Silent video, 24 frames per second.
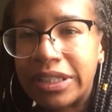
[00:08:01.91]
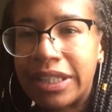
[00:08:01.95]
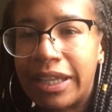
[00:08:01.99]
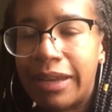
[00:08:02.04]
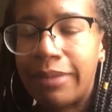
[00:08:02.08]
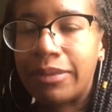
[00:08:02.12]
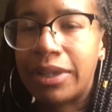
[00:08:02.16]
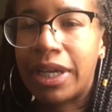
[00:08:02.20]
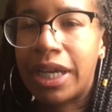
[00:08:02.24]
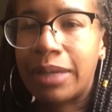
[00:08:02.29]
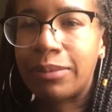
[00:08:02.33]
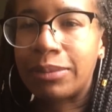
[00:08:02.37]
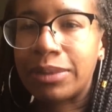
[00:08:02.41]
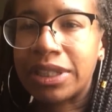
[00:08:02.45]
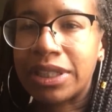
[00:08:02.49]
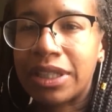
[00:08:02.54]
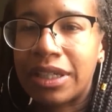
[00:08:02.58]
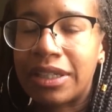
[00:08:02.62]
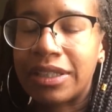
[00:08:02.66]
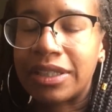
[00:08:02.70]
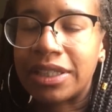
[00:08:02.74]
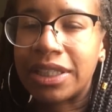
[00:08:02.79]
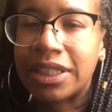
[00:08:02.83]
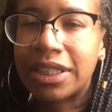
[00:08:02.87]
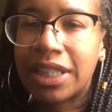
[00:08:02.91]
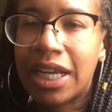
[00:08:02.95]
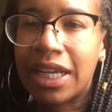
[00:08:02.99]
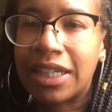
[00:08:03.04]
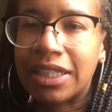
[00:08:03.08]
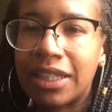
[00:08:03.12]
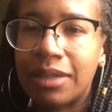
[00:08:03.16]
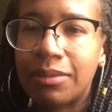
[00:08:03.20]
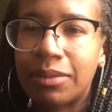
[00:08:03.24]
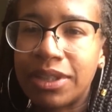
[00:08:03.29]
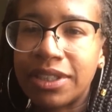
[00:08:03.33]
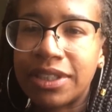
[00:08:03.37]
same time as us
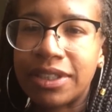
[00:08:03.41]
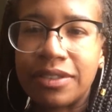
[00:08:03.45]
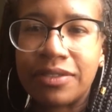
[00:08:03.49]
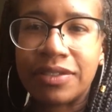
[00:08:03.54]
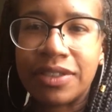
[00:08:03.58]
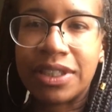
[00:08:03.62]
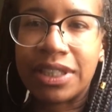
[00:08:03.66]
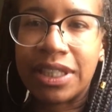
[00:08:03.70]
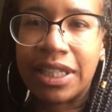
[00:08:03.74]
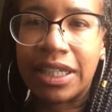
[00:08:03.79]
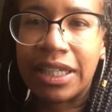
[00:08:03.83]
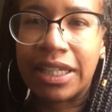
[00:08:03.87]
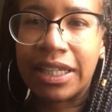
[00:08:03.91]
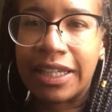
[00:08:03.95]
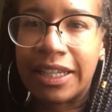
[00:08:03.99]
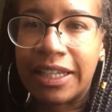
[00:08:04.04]
and he must have seen